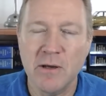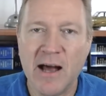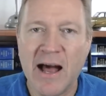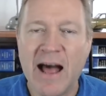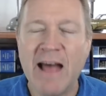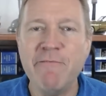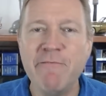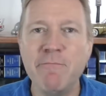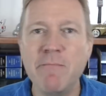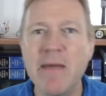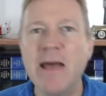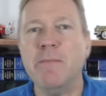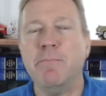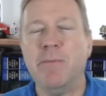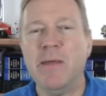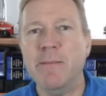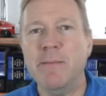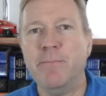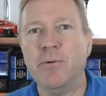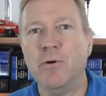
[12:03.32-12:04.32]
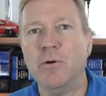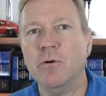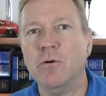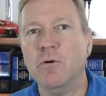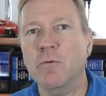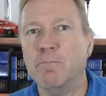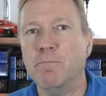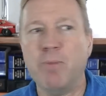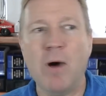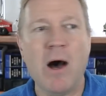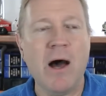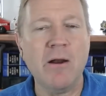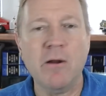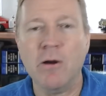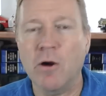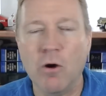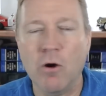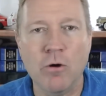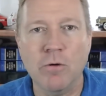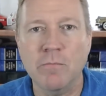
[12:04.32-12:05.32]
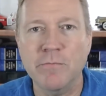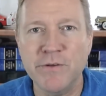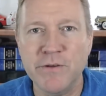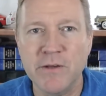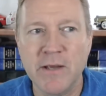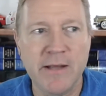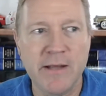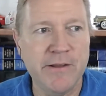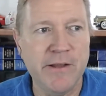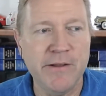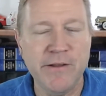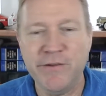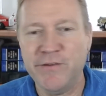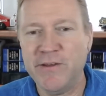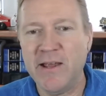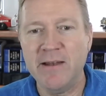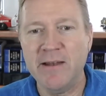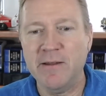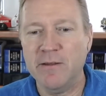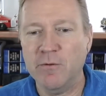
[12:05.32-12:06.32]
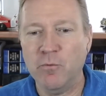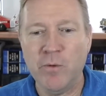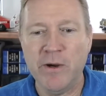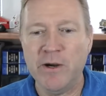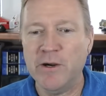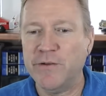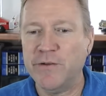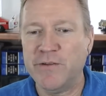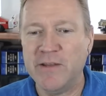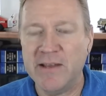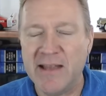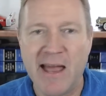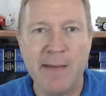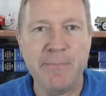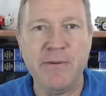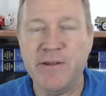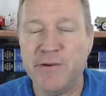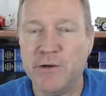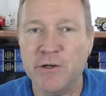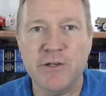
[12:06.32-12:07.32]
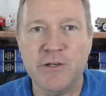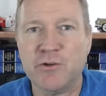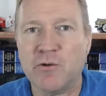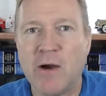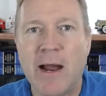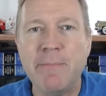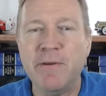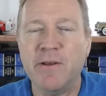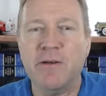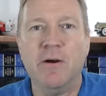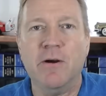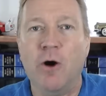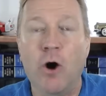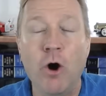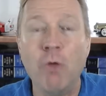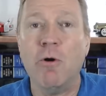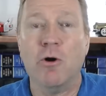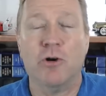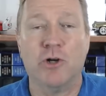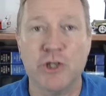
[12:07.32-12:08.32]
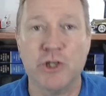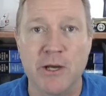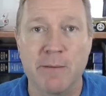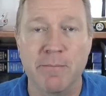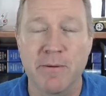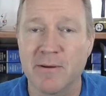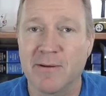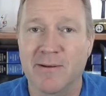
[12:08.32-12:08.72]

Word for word: I've met people who bought homes and then they said, weirdest thing happened. They start describing home ownership.